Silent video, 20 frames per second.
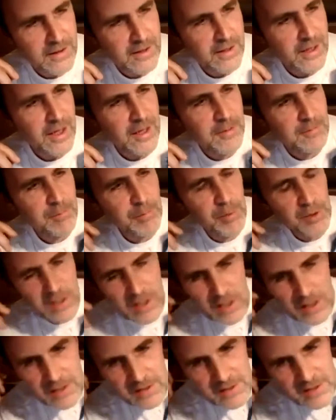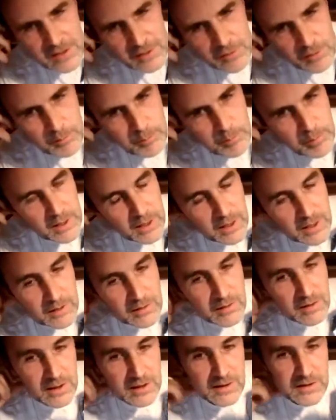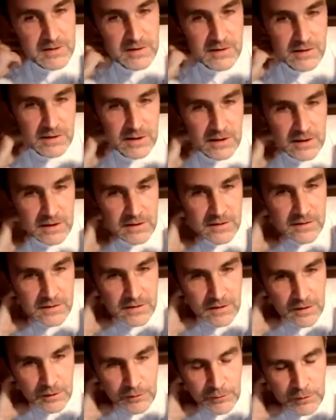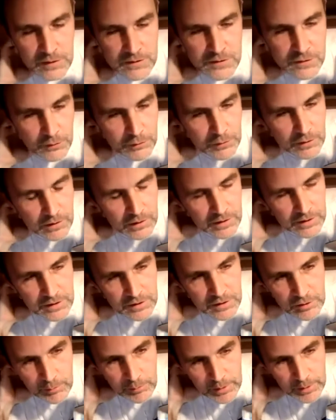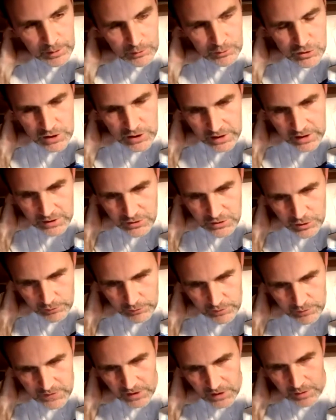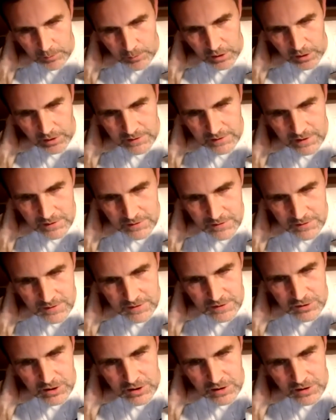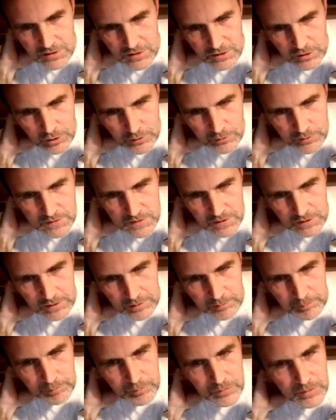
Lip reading: But the idea behind this is a philosophical idea about change over time and identity changing over time.